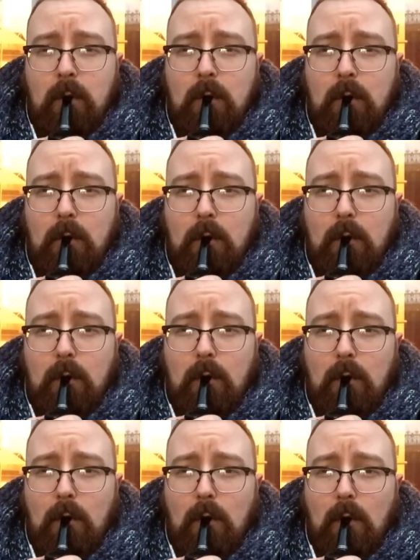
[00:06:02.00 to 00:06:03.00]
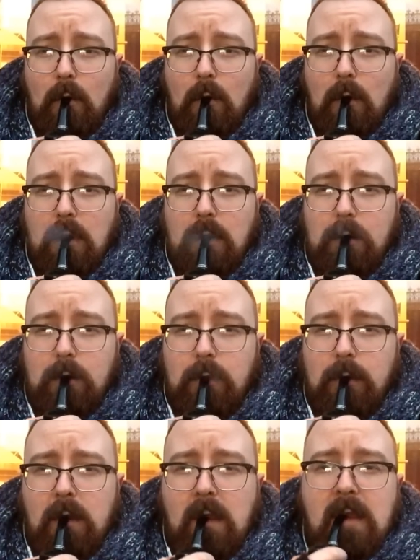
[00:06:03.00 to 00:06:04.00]

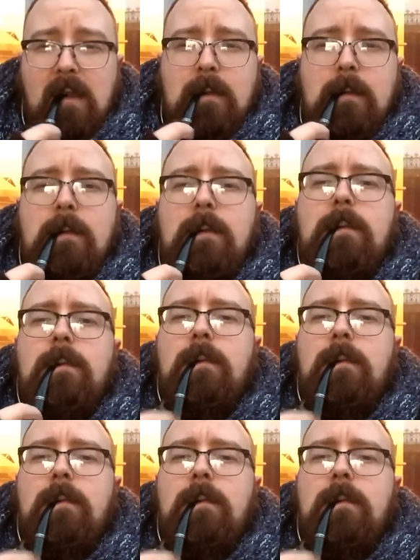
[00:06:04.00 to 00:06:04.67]
(no one is talking)